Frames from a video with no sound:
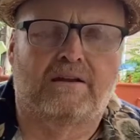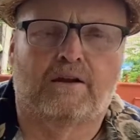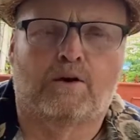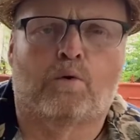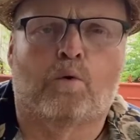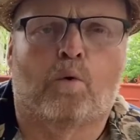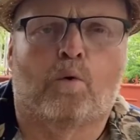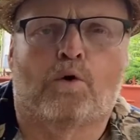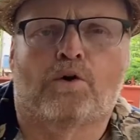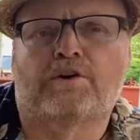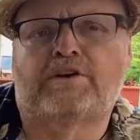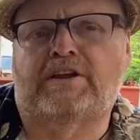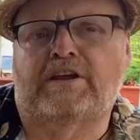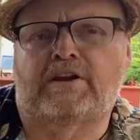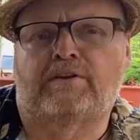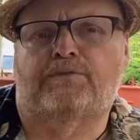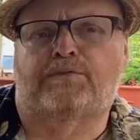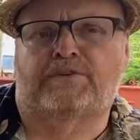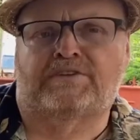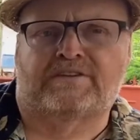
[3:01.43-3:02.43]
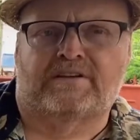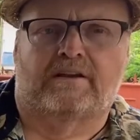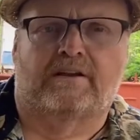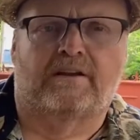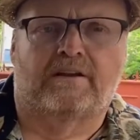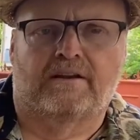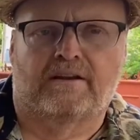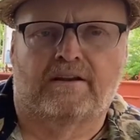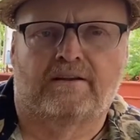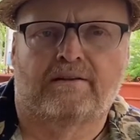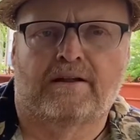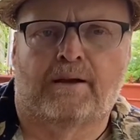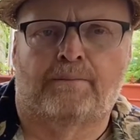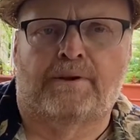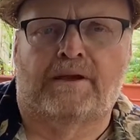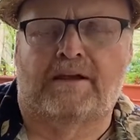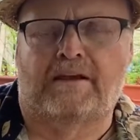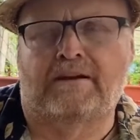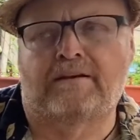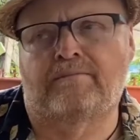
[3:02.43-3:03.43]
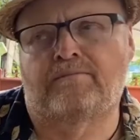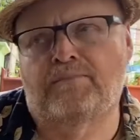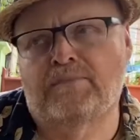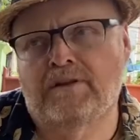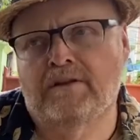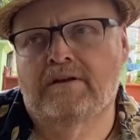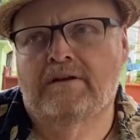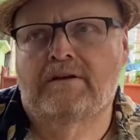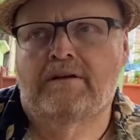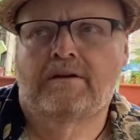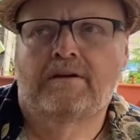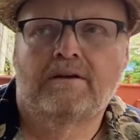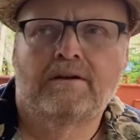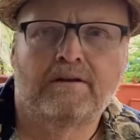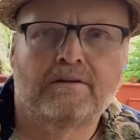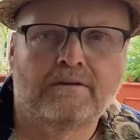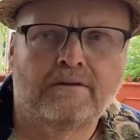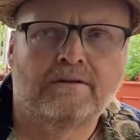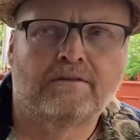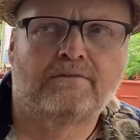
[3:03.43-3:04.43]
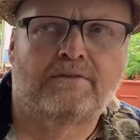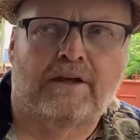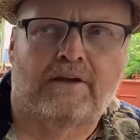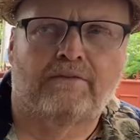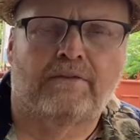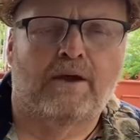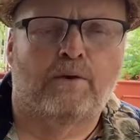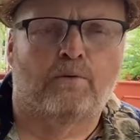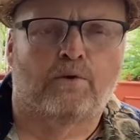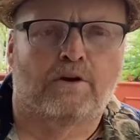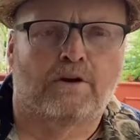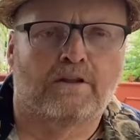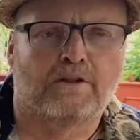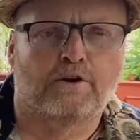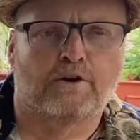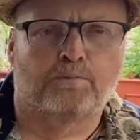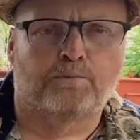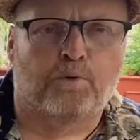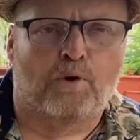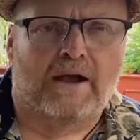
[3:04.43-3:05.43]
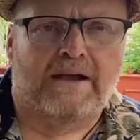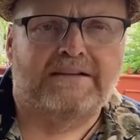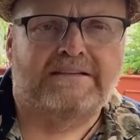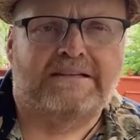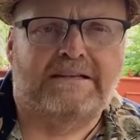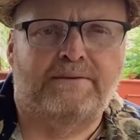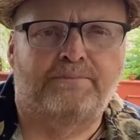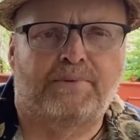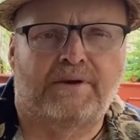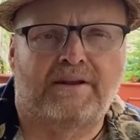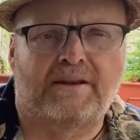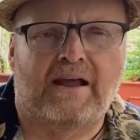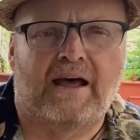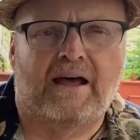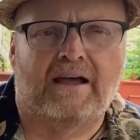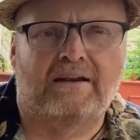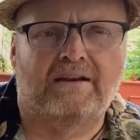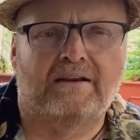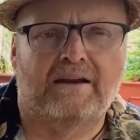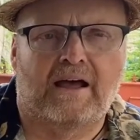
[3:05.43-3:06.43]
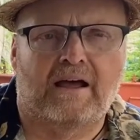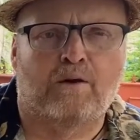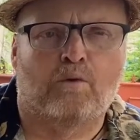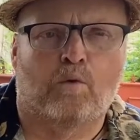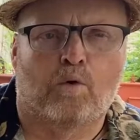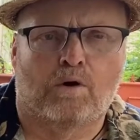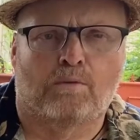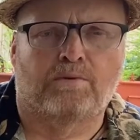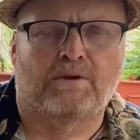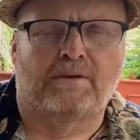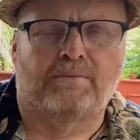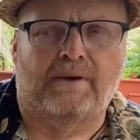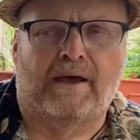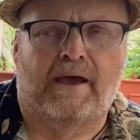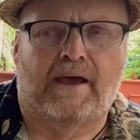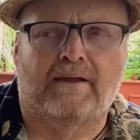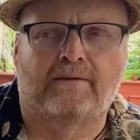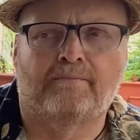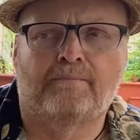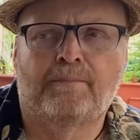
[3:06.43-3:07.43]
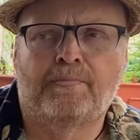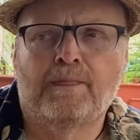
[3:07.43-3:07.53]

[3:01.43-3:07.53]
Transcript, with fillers: a quarantine facility. I mean, they, they were a little pricey, but not, not horribly bad.